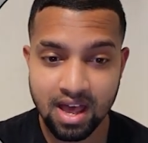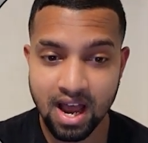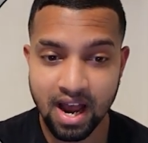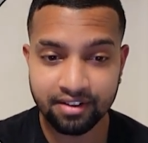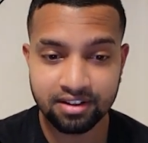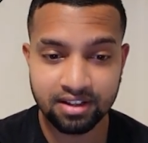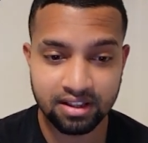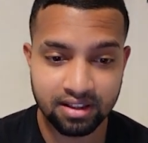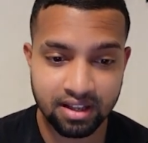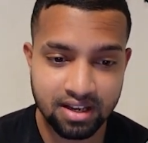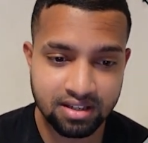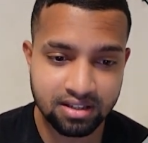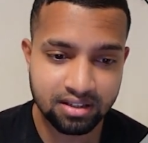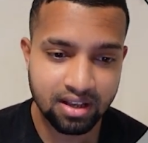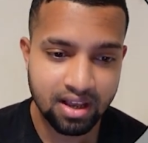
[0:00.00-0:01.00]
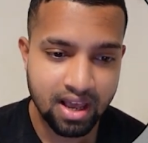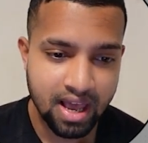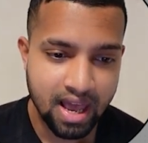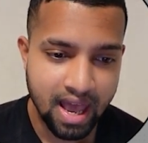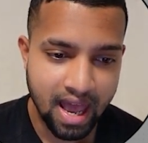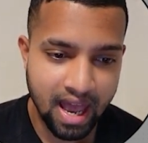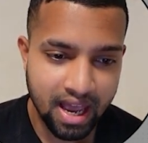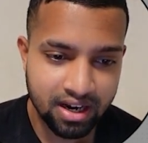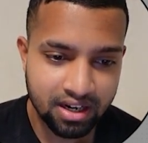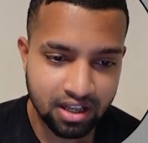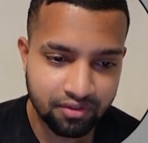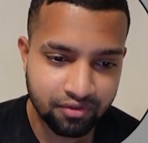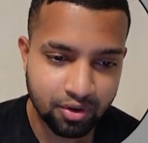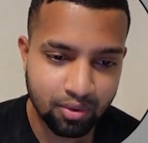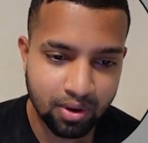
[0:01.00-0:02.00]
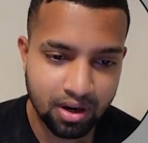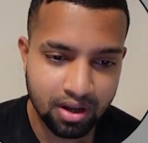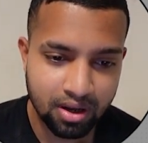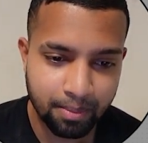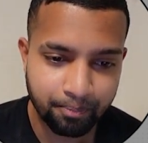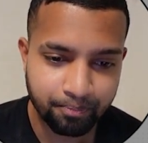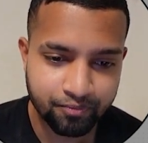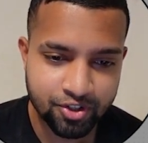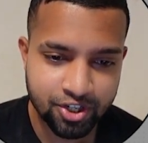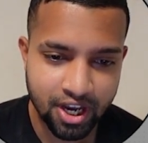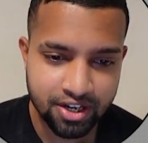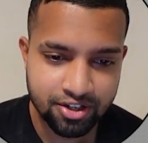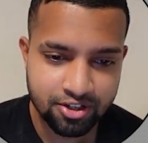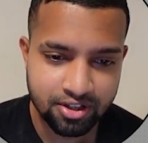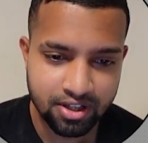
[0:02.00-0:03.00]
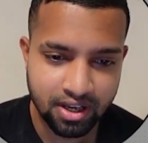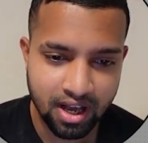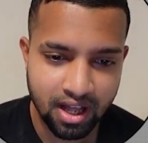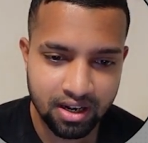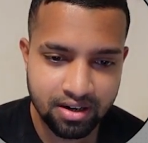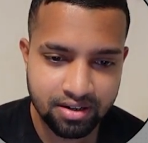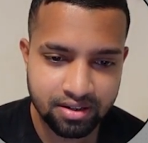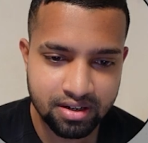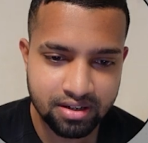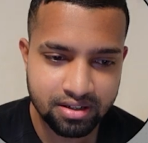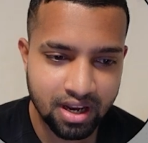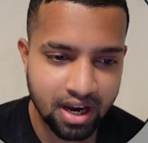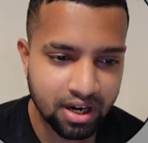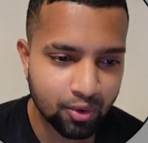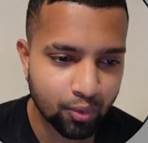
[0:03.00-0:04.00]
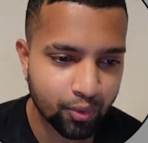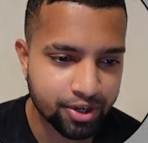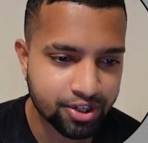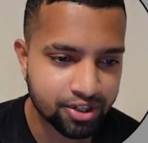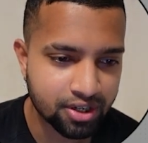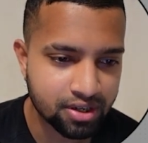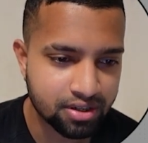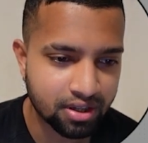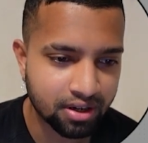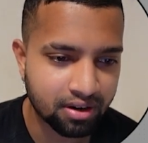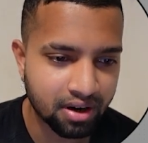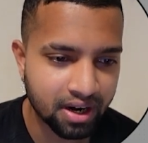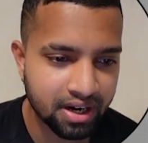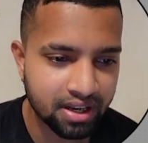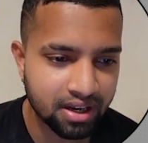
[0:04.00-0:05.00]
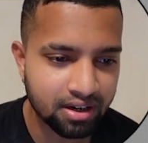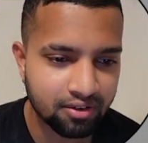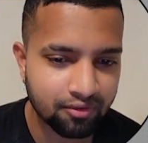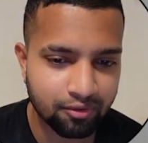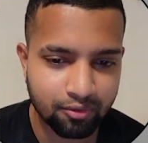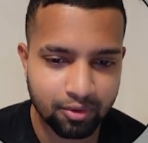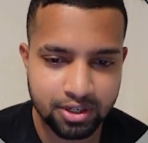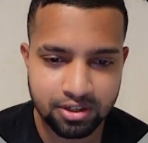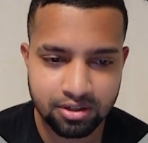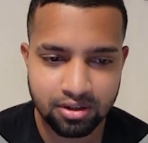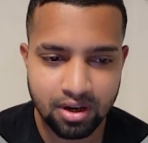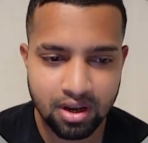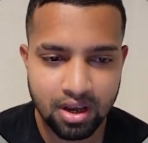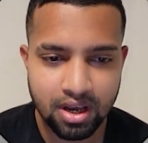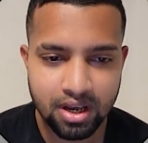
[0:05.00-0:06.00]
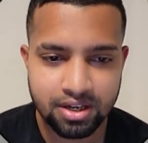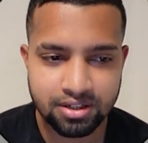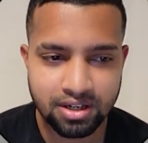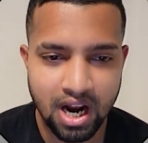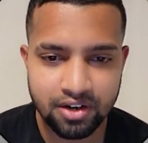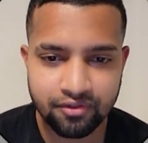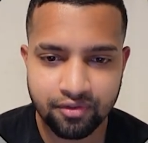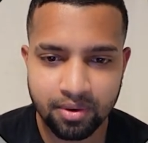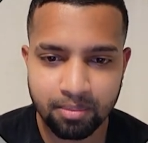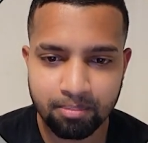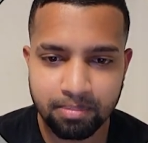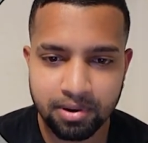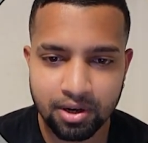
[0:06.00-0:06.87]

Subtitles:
other than this. And if you want to change the colors inside, which is the gradient, which starts from